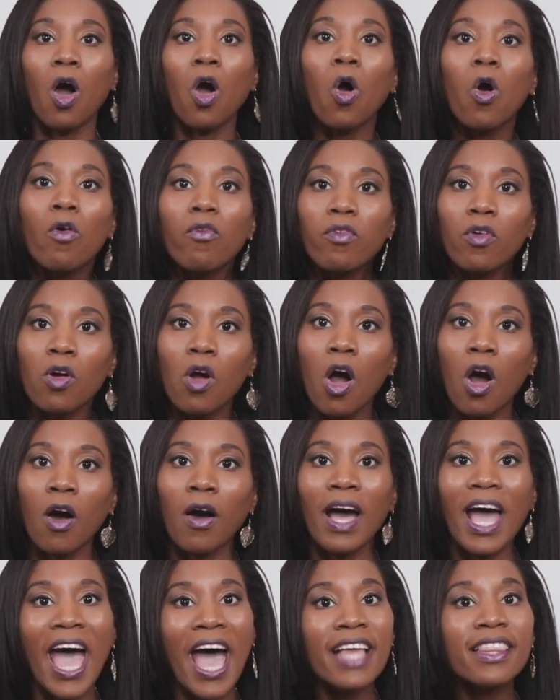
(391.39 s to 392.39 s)

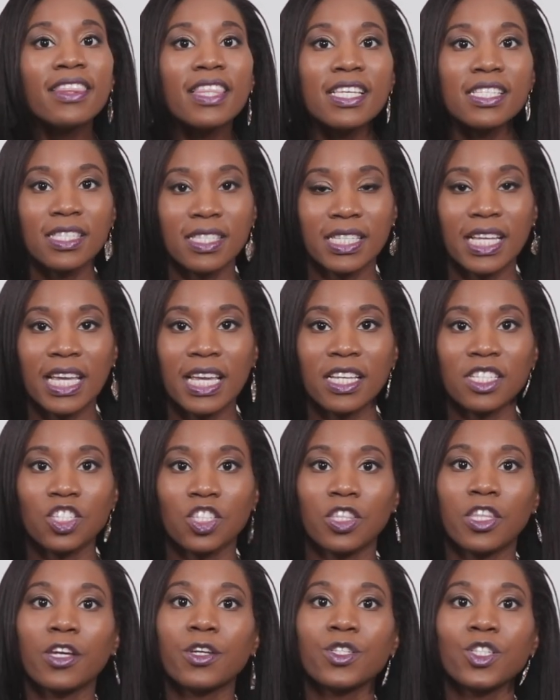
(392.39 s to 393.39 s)
Overall, at this stage,
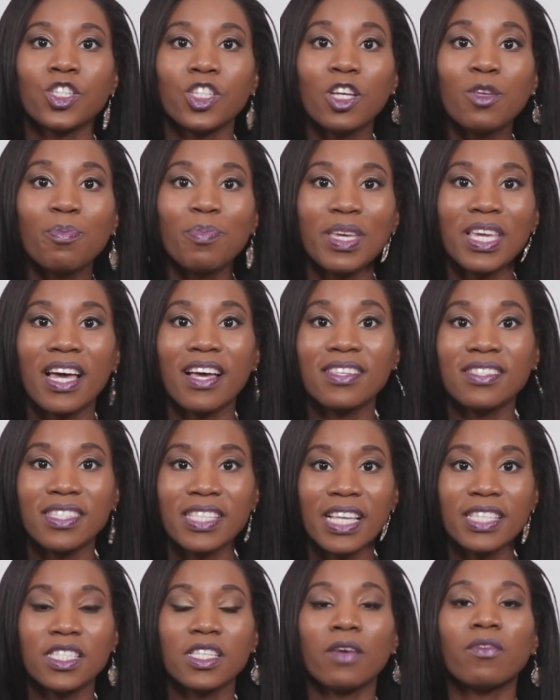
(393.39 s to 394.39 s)
there should be a
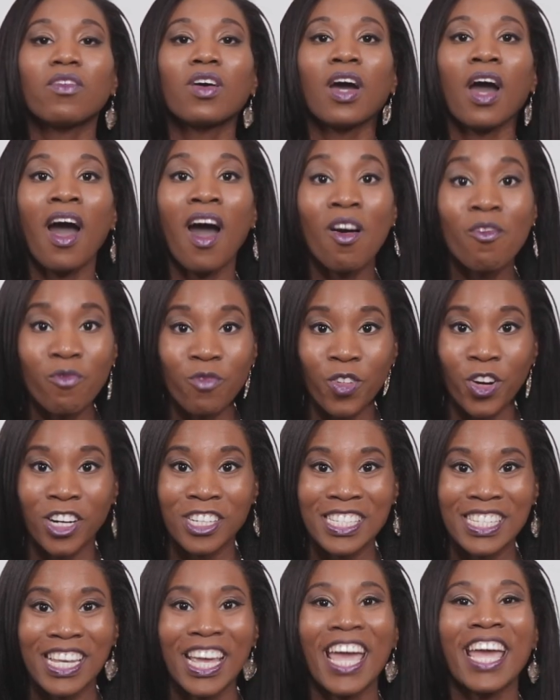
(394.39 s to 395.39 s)
sense of
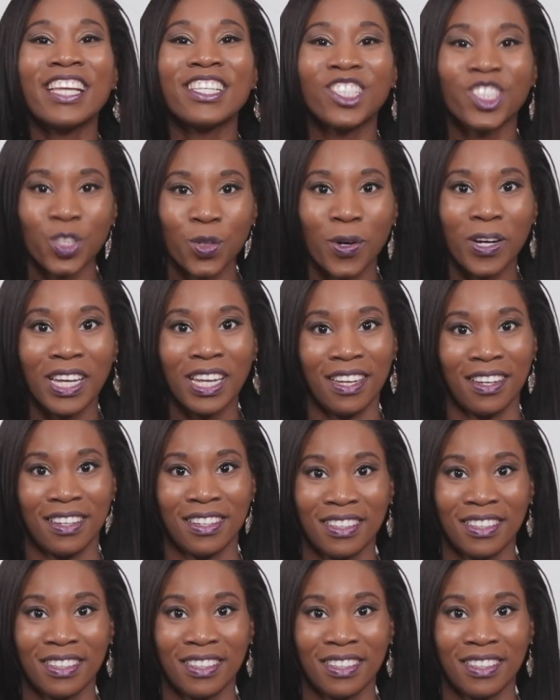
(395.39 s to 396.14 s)
comfort and joy.